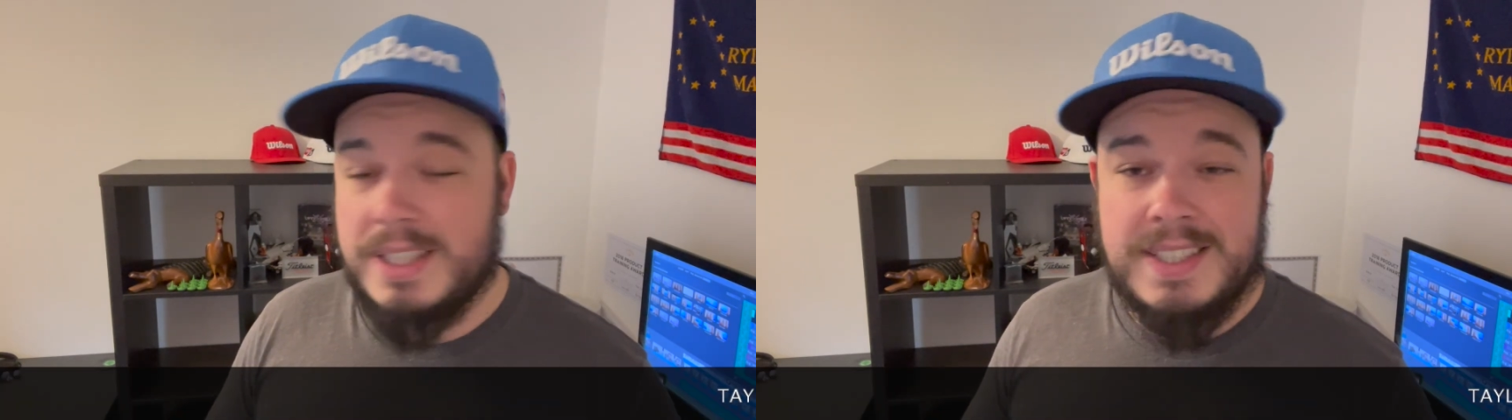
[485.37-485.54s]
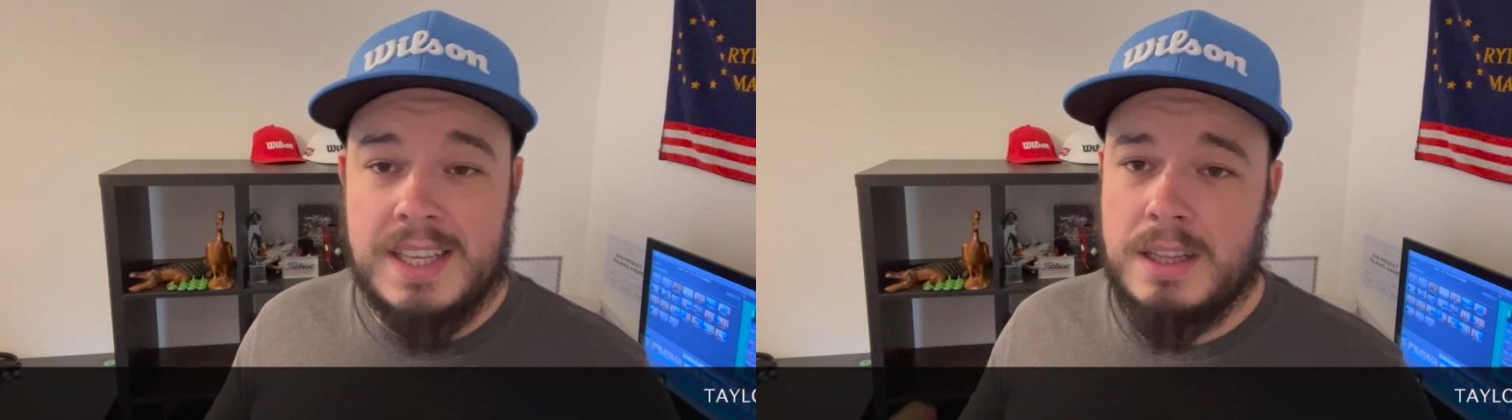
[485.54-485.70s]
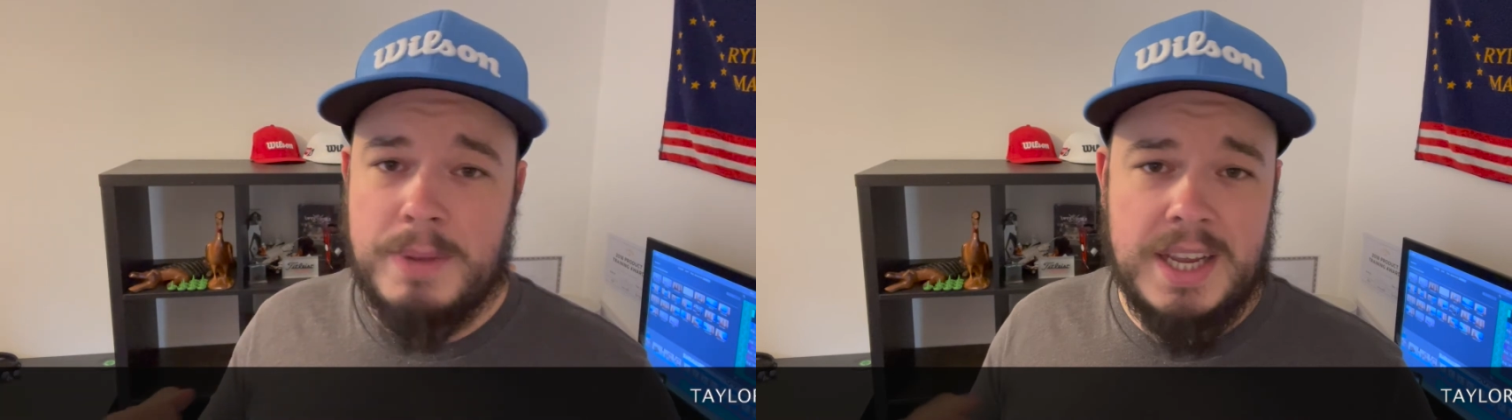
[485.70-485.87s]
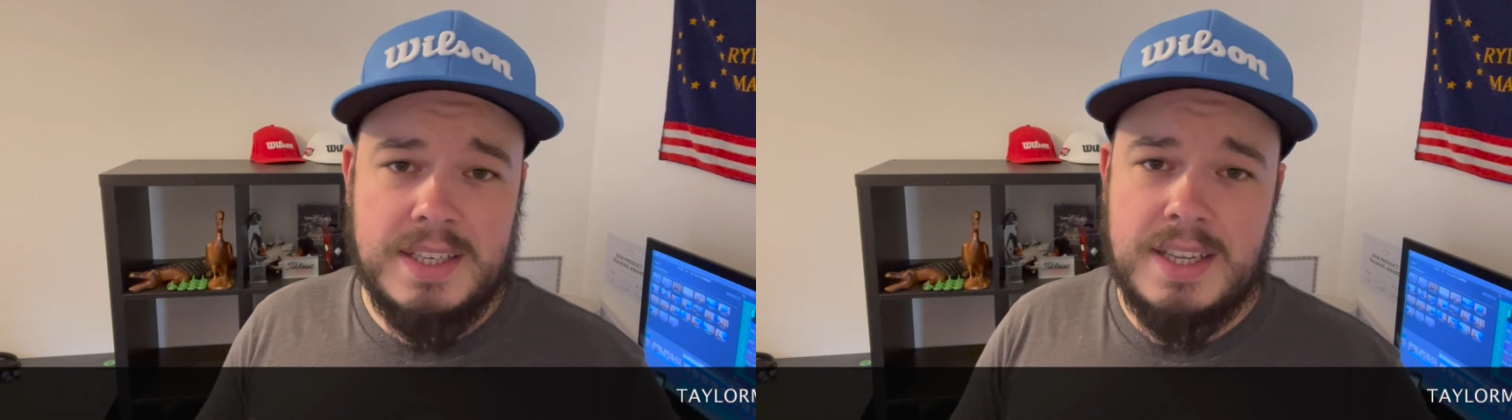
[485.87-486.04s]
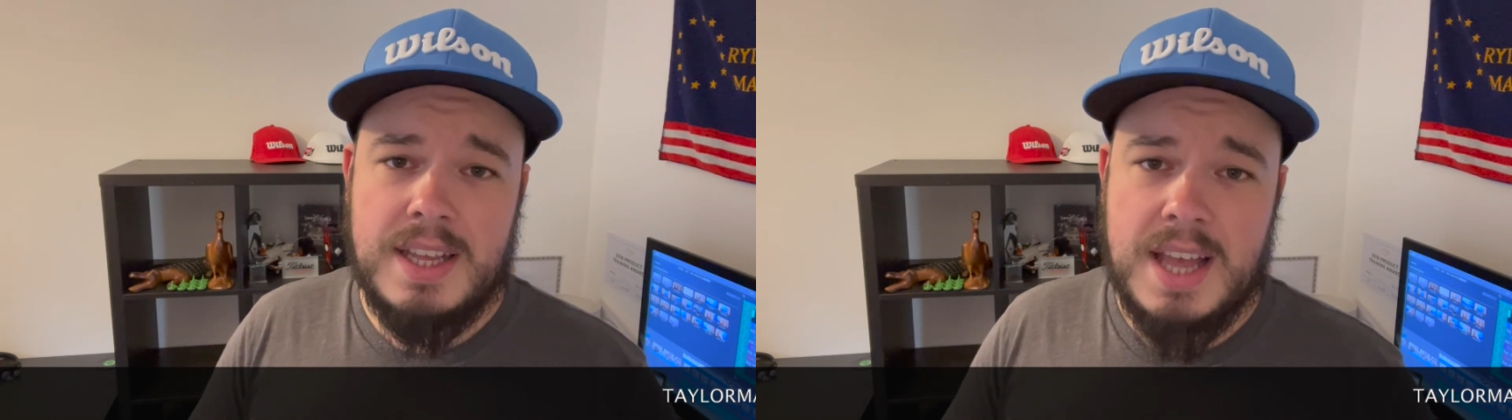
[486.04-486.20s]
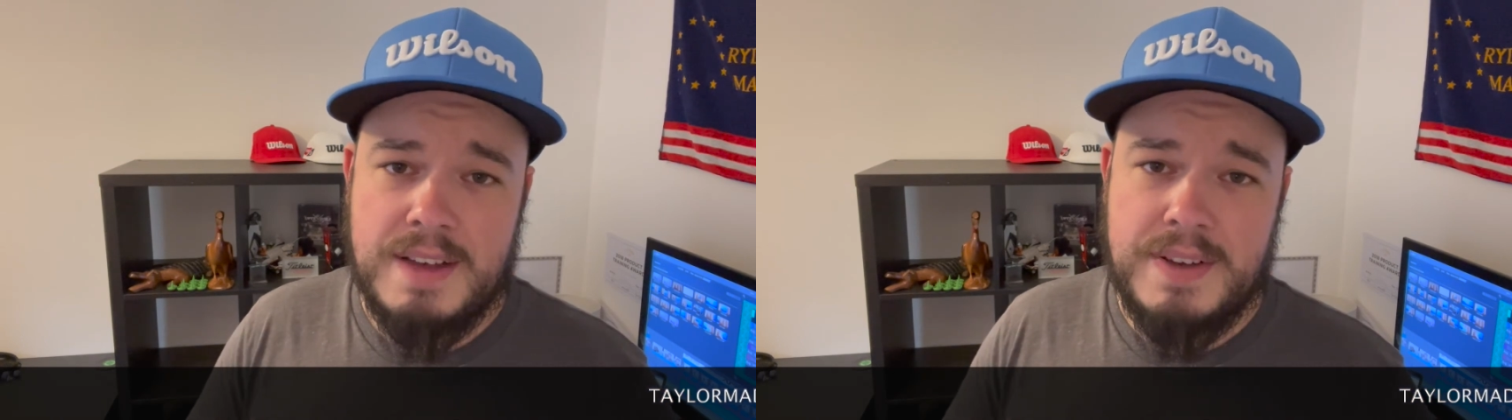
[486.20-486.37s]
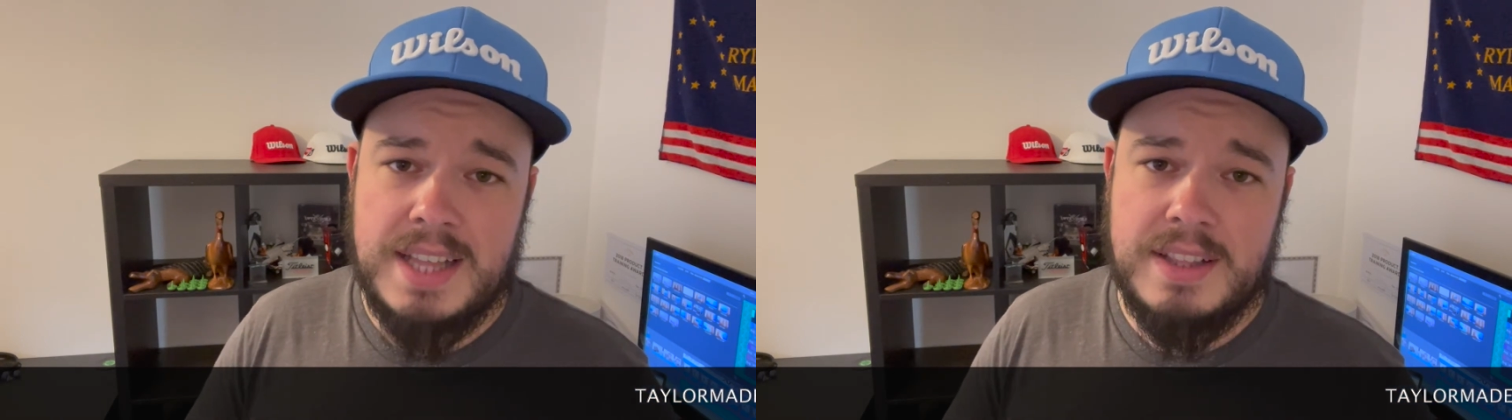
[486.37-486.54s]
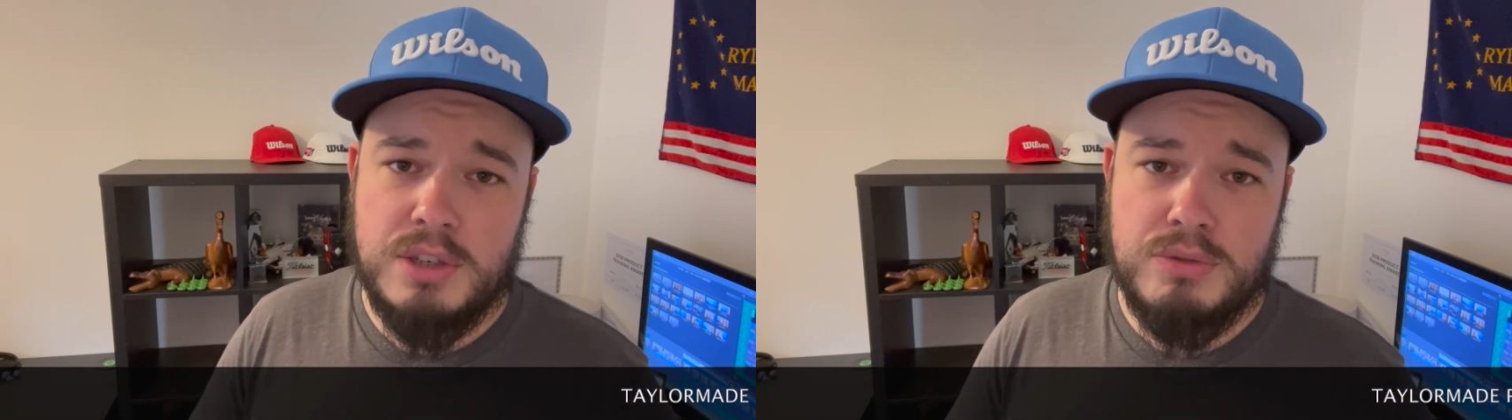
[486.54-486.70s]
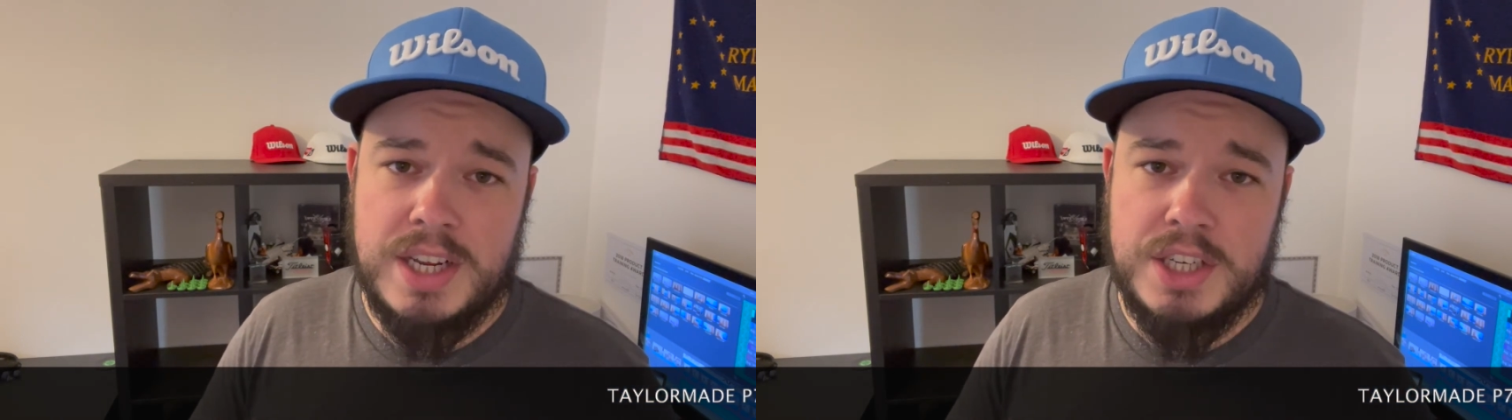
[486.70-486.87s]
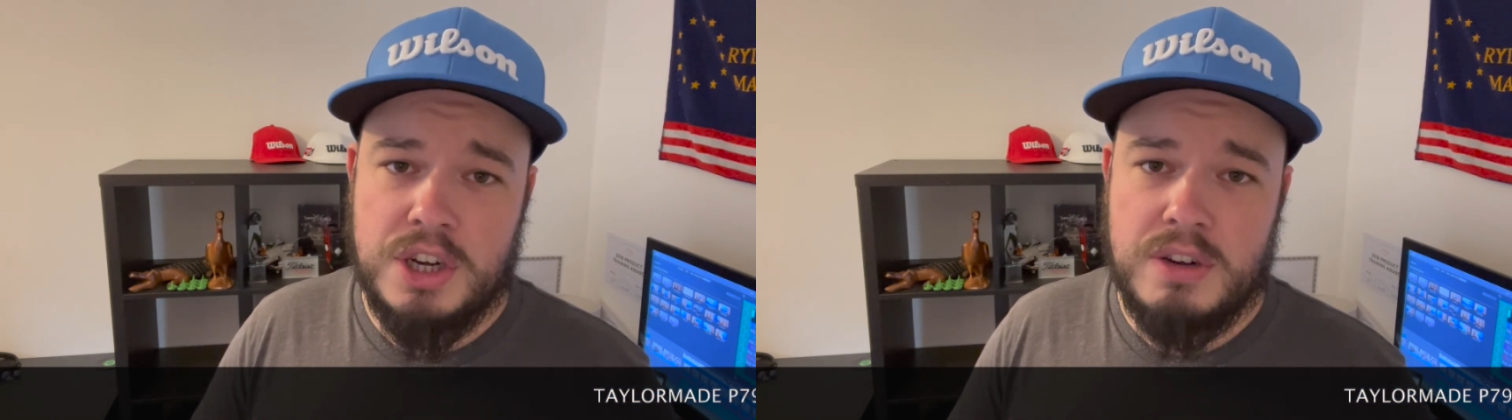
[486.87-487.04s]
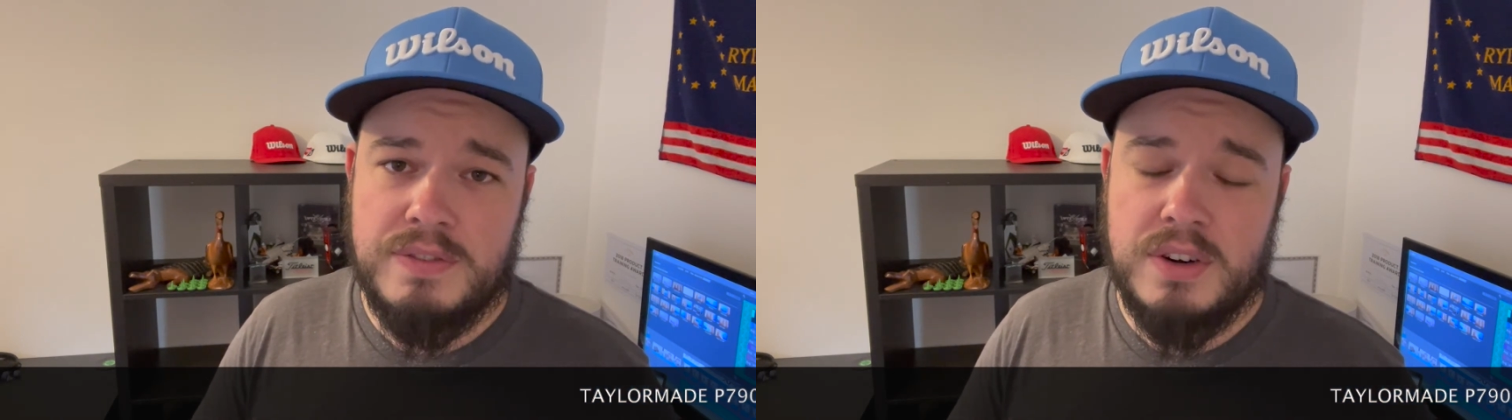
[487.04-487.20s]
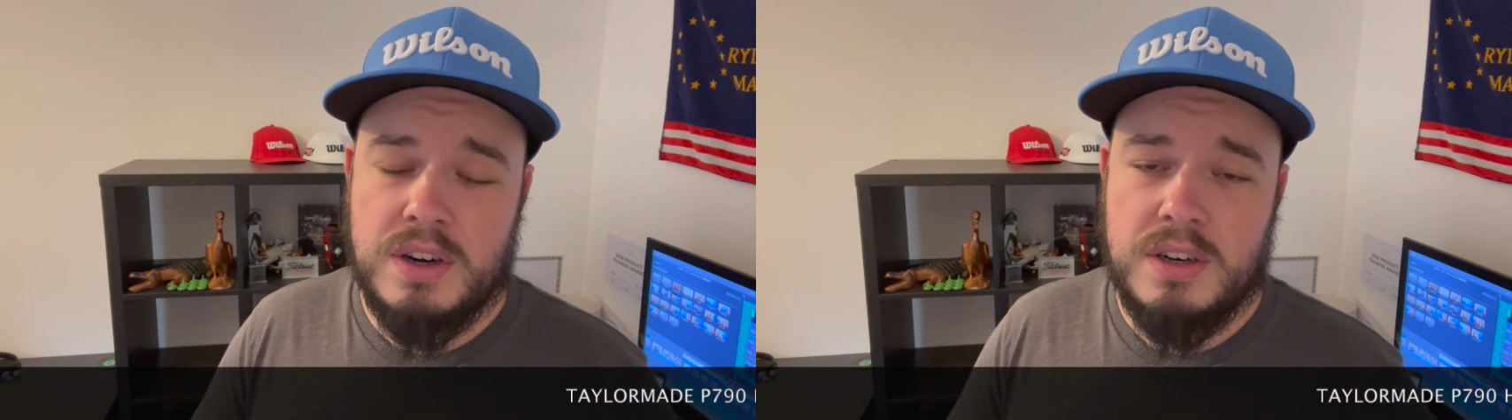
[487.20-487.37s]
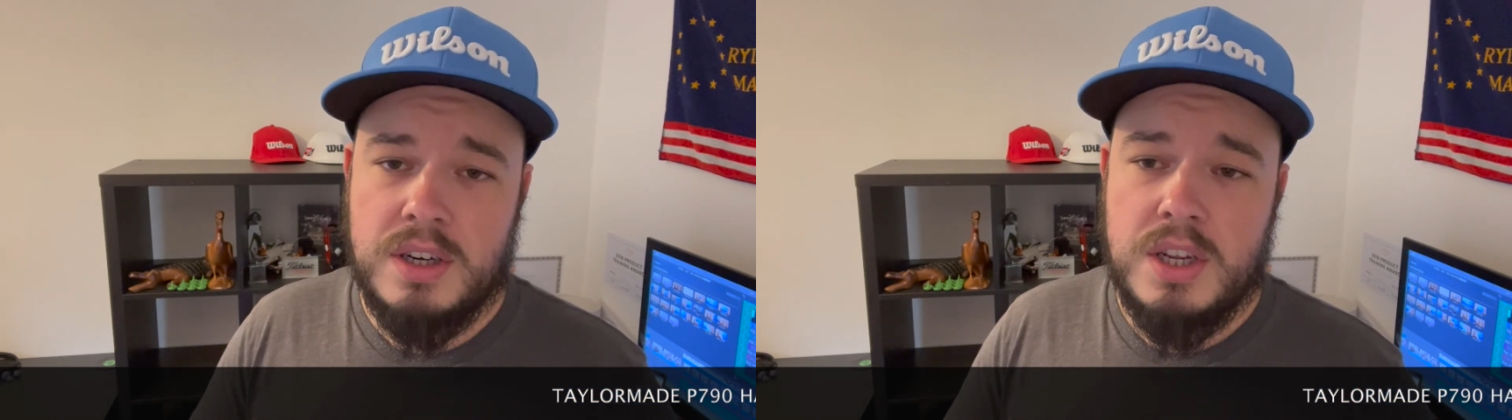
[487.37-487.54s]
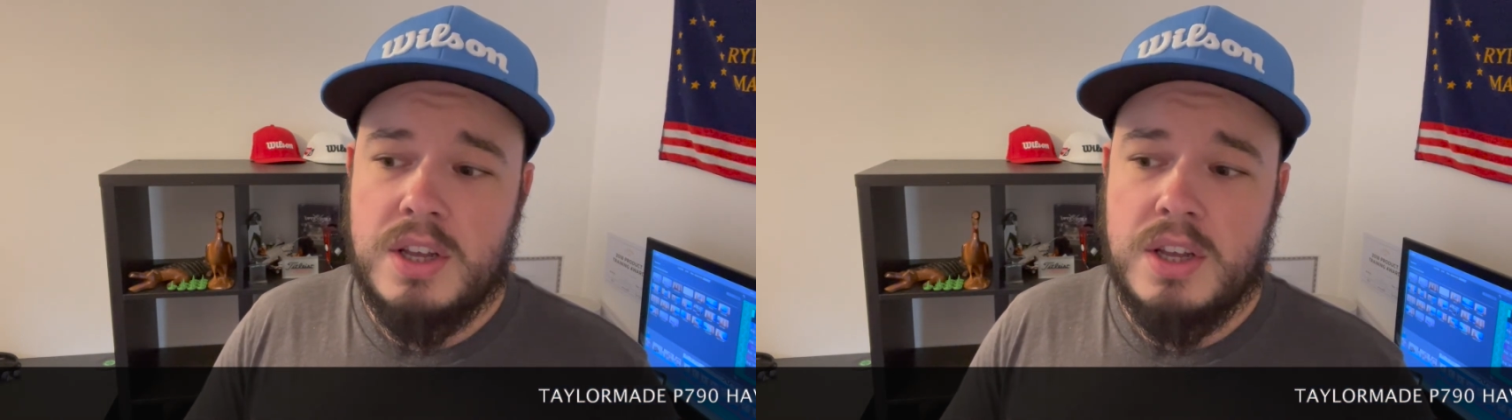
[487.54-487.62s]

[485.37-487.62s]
TAYLORMADE have had this range out for